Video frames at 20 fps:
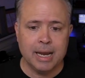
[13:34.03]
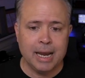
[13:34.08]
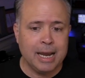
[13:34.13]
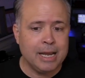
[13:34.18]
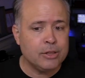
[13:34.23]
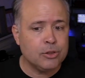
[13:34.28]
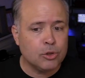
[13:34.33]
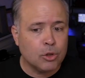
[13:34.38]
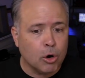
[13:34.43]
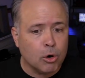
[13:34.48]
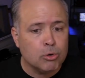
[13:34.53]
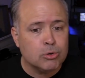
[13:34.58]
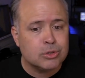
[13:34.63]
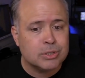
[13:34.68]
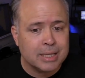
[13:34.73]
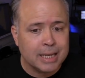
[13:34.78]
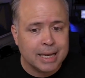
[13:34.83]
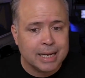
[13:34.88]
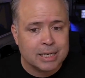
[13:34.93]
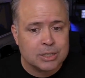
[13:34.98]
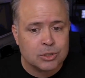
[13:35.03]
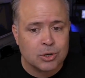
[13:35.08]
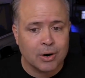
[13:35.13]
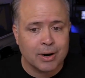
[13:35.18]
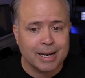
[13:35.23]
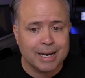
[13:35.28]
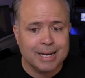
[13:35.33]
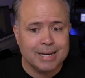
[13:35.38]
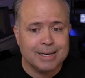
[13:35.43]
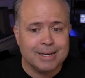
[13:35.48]
and those things
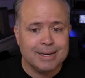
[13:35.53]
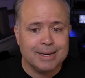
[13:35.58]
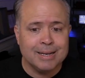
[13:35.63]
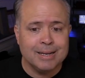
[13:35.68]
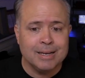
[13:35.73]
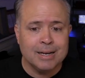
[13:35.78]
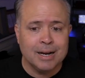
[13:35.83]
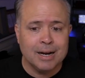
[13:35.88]
are in